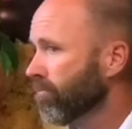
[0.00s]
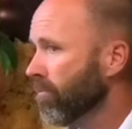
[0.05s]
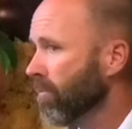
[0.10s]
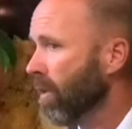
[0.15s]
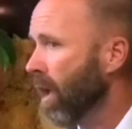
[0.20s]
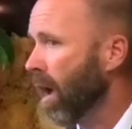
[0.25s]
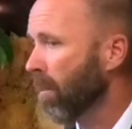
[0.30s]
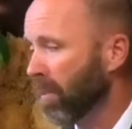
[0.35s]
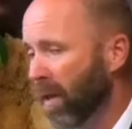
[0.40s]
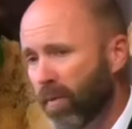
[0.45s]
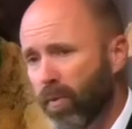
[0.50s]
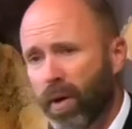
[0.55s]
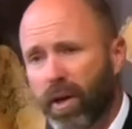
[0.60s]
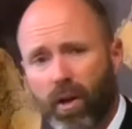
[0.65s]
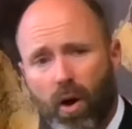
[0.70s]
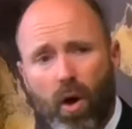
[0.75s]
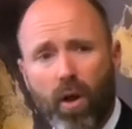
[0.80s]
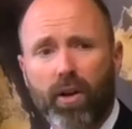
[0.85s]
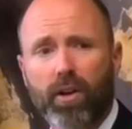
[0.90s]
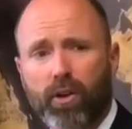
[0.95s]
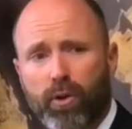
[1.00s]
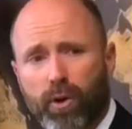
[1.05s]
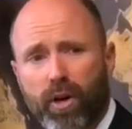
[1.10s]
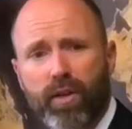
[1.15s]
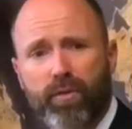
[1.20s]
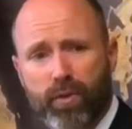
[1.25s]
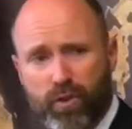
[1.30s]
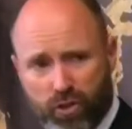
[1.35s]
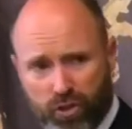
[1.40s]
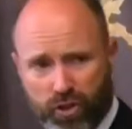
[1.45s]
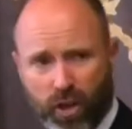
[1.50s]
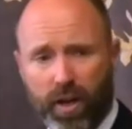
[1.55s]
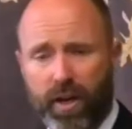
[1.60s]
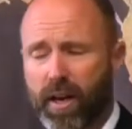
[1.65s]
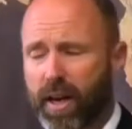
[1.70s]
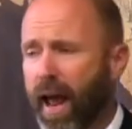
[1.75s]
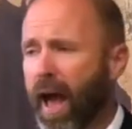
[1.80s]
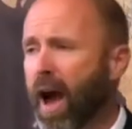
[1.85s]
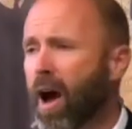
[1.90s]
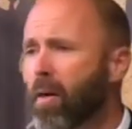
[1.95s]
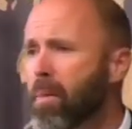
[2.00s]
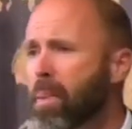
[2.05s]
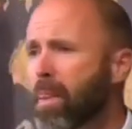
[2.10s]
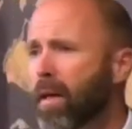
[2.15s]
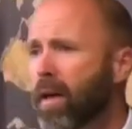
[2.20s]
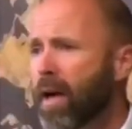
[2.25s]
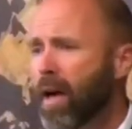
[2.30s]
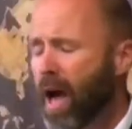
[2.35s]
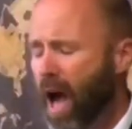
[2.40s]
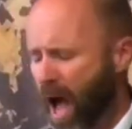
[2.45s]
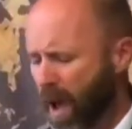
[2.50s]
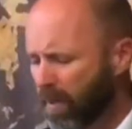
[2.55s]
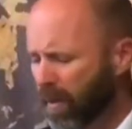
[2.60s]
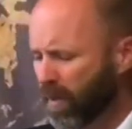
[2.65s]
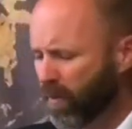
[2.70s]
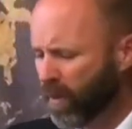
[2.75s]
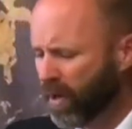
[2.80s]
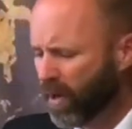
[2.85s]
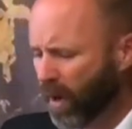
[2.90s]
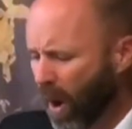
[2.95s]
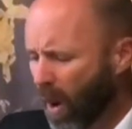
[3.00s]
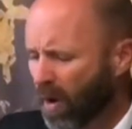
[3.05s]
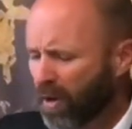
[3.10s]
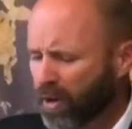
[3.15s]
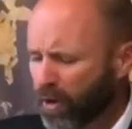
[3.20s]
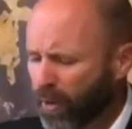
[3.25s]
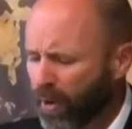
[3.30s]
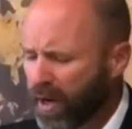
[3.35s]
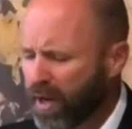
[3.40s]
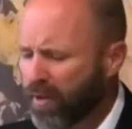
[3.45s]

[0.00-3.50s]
I believe we can all agree if you study it out. I believe we can all agree